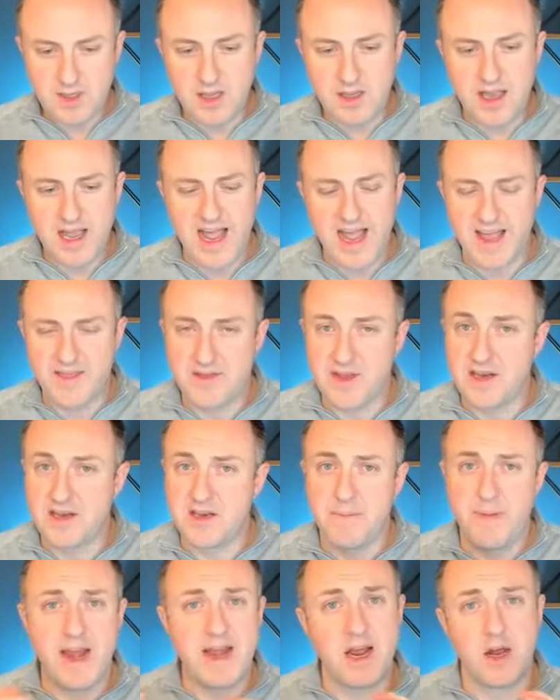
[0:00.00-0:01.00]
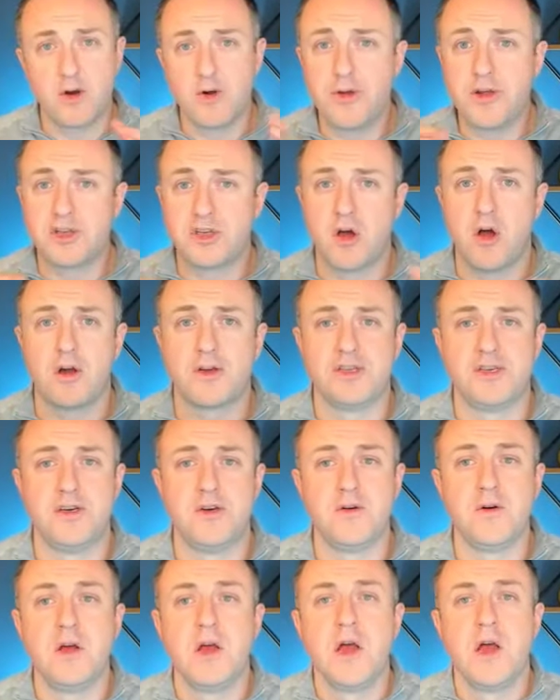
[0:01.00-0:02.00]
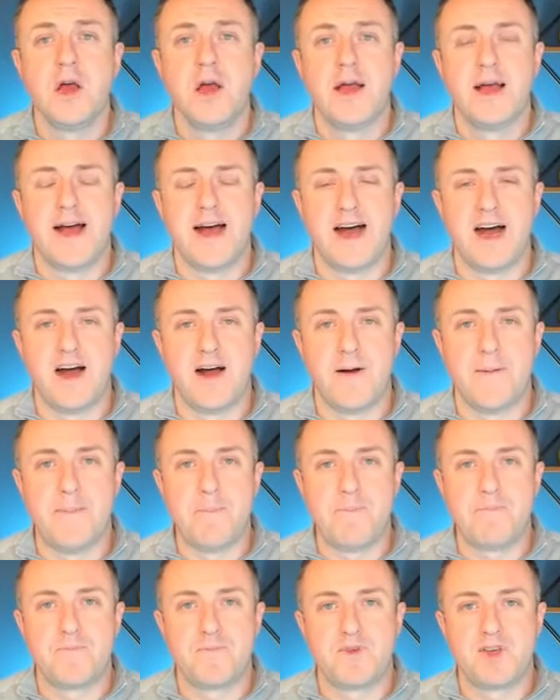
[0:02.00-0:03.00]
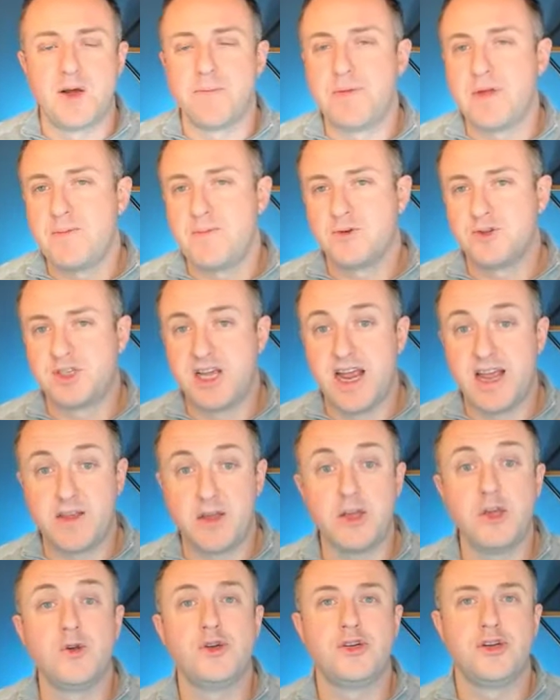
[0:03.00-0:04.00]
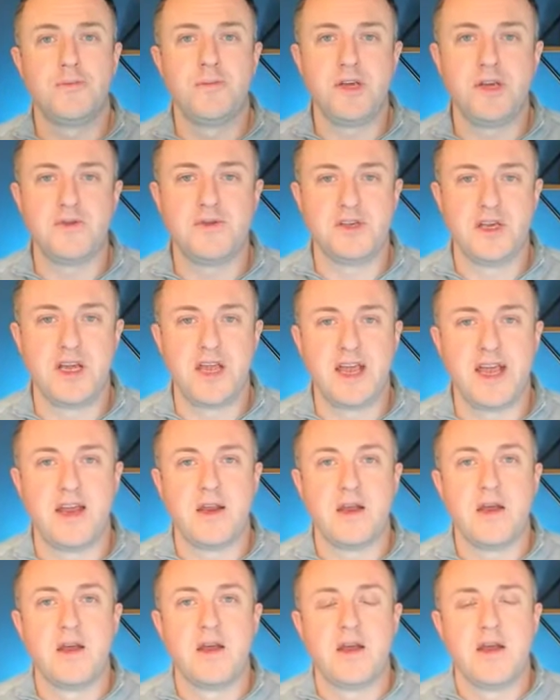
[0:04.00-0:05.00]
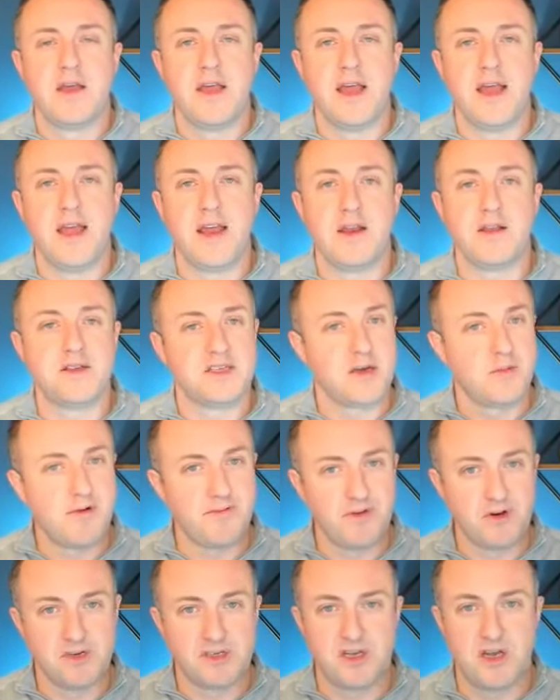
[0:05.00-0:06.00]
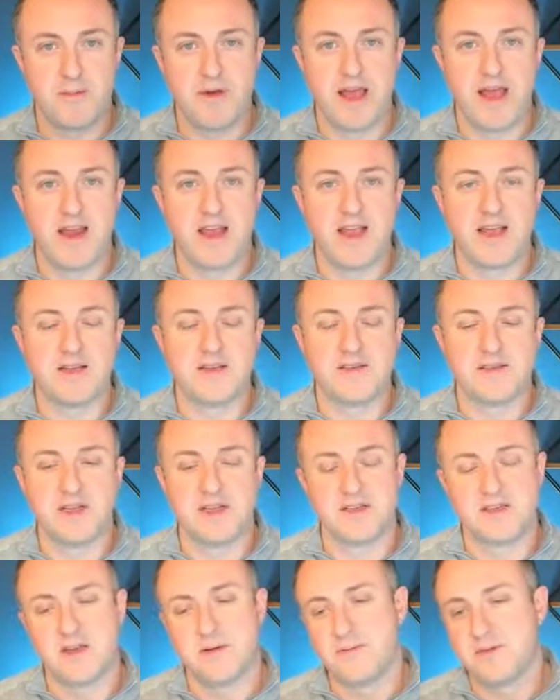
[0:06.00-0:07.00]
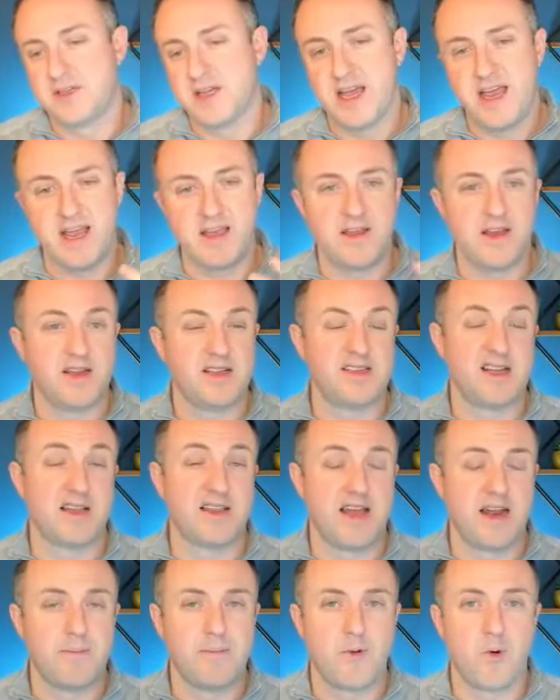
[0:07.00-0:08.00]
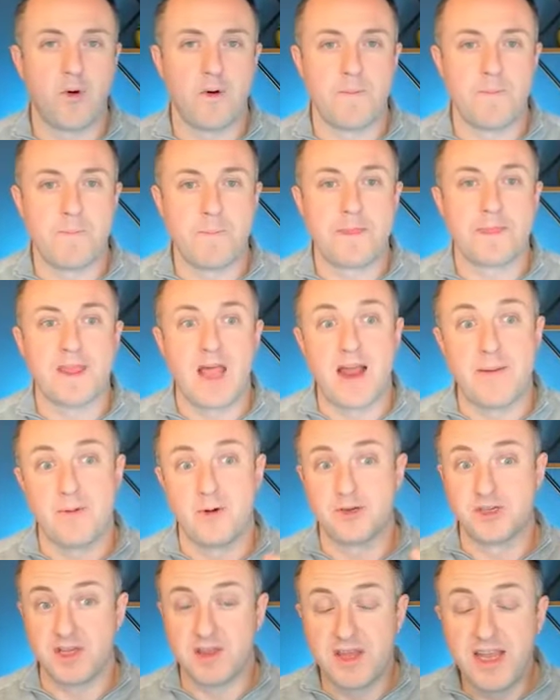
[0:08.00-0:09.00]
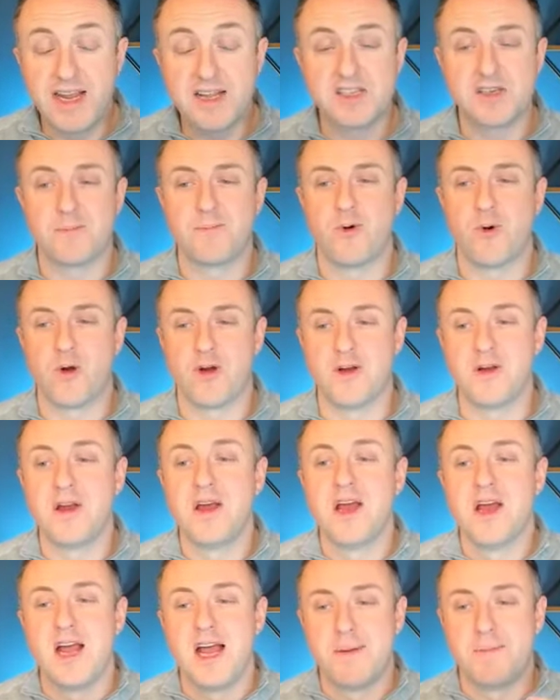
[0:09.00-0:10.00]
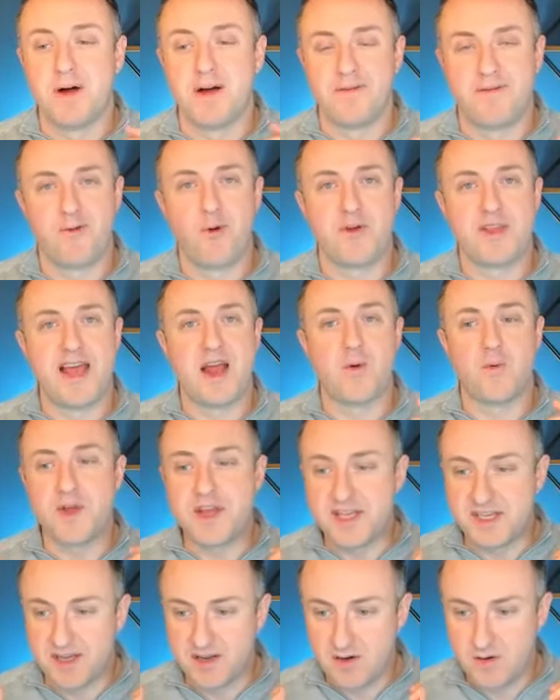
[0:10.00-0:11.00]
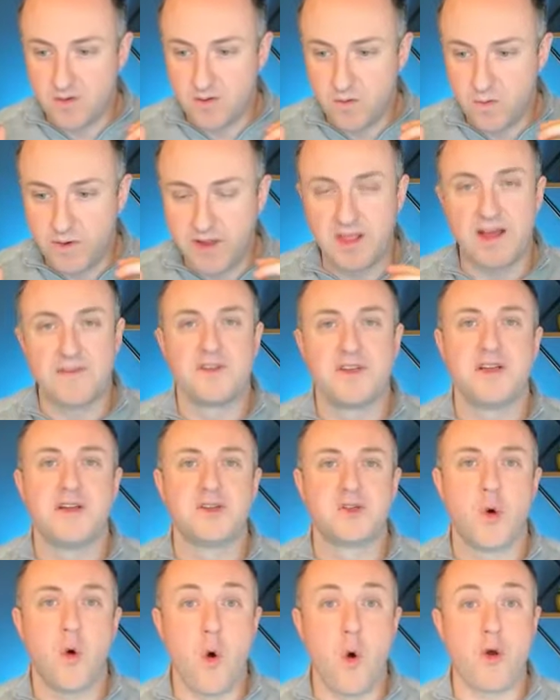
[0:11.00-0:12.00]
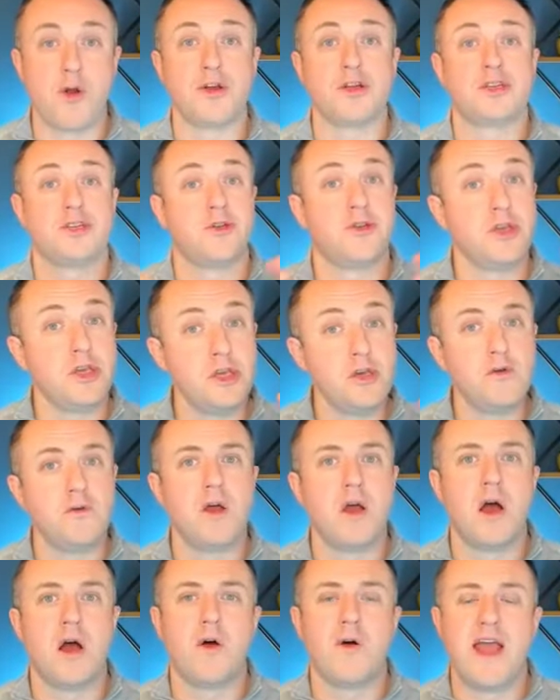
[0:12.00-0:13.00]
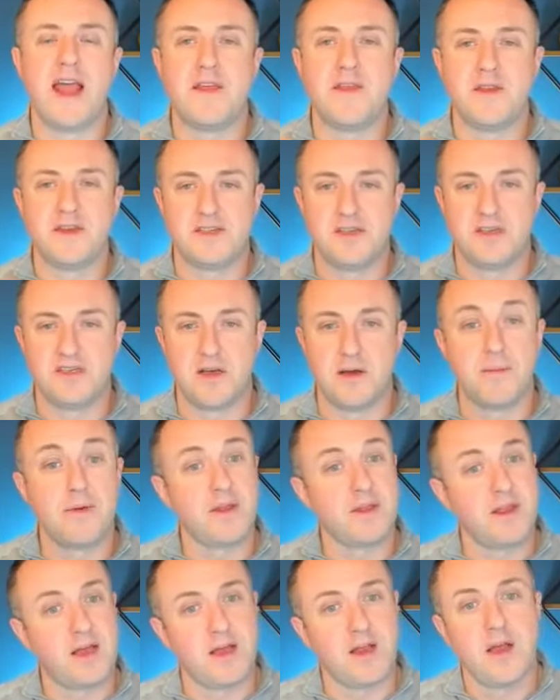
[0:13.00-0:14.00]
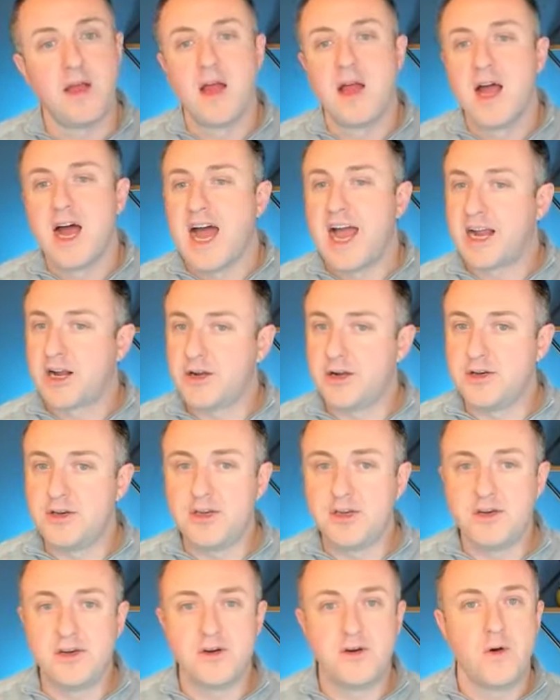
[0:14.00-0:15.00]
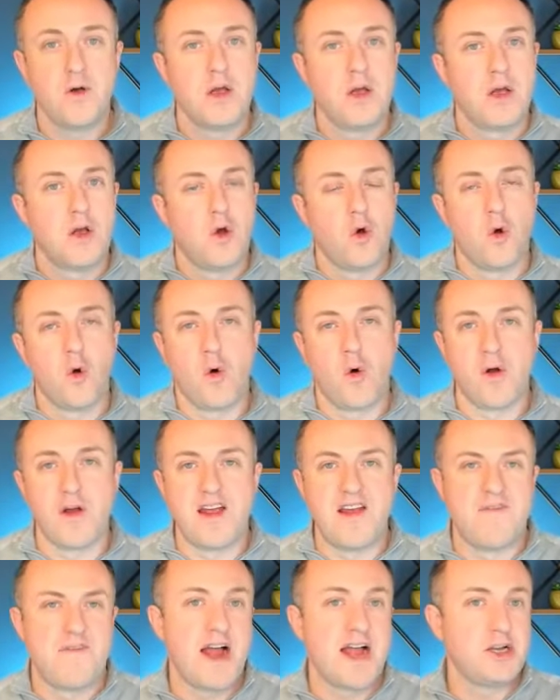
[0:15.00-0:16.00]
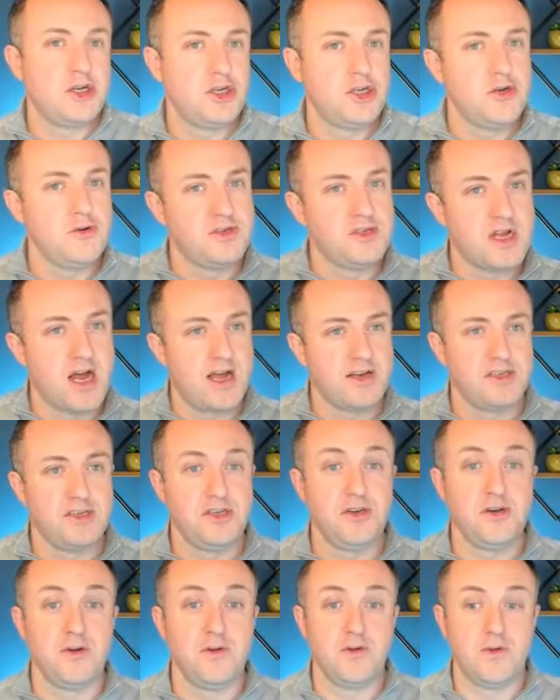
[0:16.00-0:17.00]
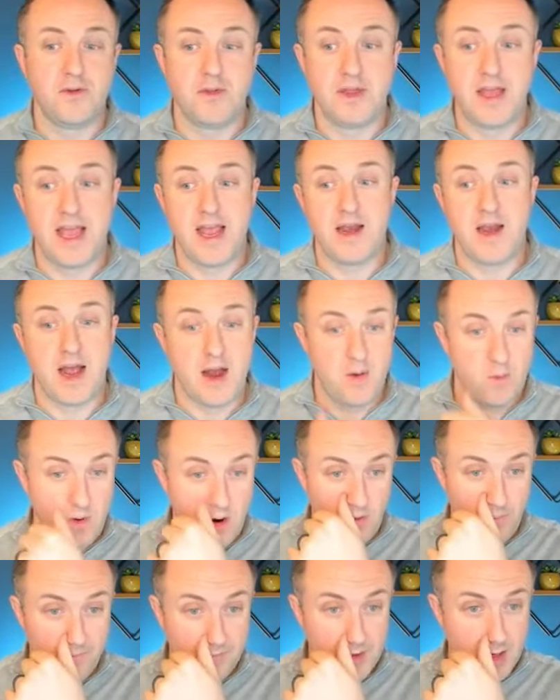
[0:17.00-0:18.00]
And then depending on who you talk to, some people say that you should be using it in some of your subheadings, and some say that it's not that important. I personally think it's important, but for that reason, we left it as orange so that hey, this is something that I could do, or if I choose not to, then I won't.